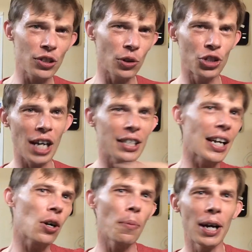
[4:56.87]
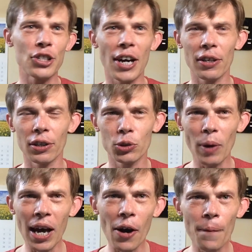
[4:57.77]
so check that out on my channel as
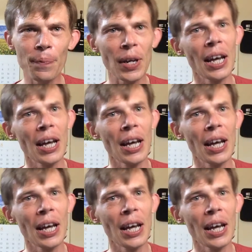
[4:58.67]
well.